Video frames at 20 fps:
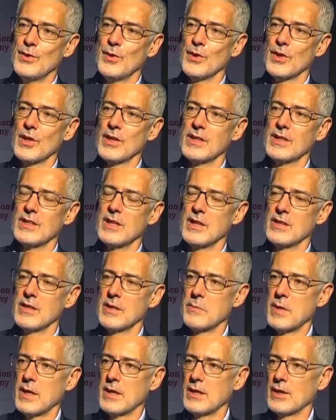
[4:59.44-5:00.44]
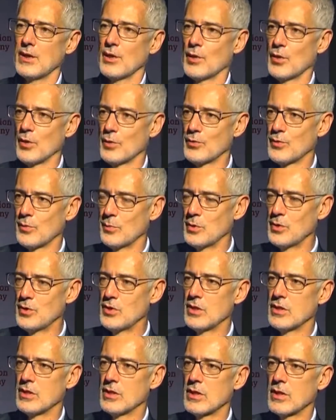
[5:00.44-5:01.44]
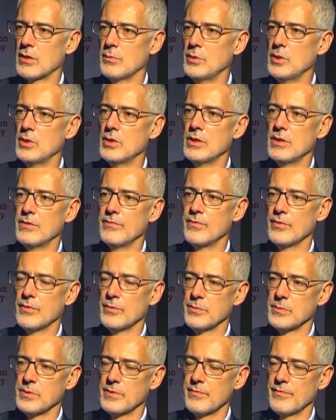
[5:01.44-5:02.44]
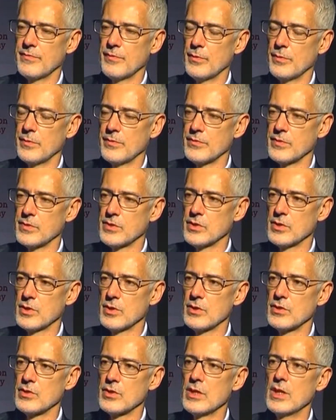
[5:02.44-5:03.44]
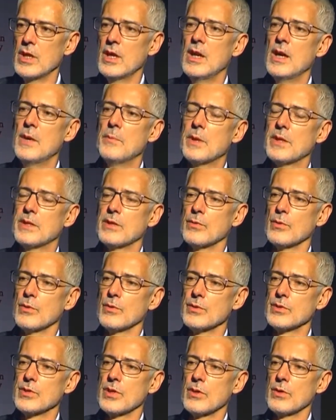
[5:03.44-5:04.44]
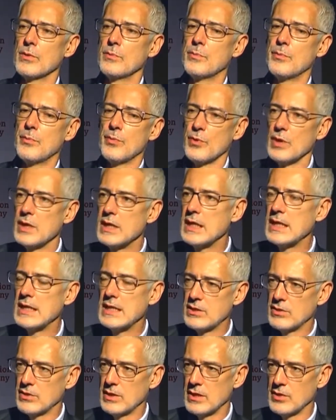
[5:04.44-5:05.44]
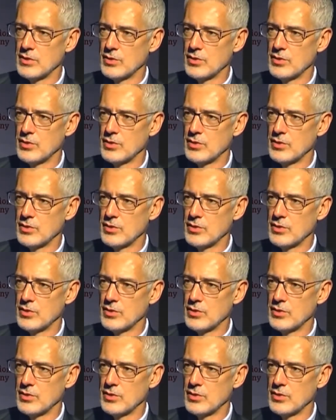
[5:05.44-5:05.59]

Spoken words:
not only are they making a contribution to the community in form of research, but they're also bringing to their